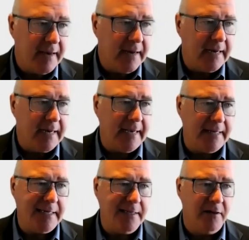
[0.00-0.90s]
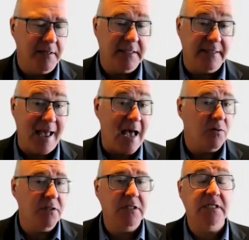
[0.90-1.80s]
Uh, and Elon's now
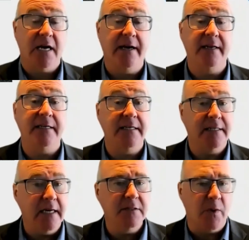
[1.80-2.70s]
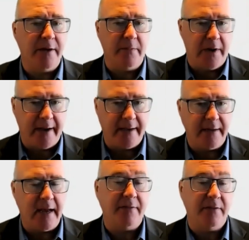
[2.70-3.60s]
decided he does want to buy
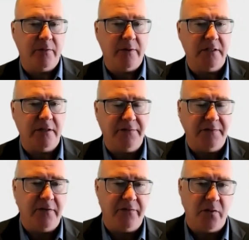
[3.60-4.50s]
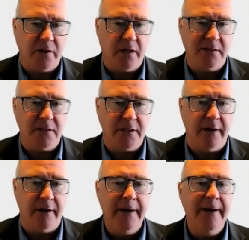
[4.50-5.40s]
at the original $54 a
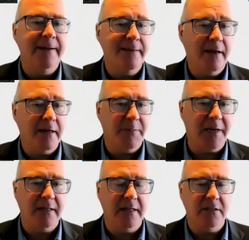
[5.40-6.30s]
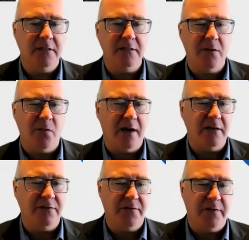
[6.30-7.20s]
share a lot of speculation as to why
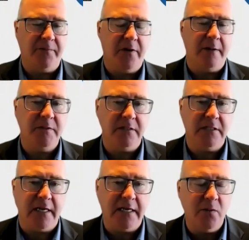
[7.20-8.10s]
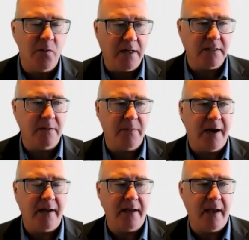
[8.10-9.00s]
he flip flopped to say he wants to
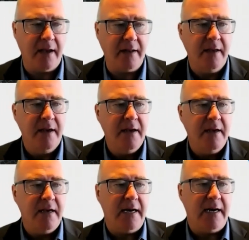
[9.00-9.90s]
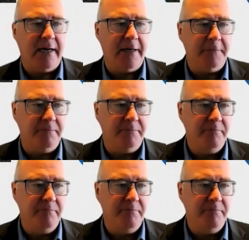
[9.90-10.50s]
buy it again. Um,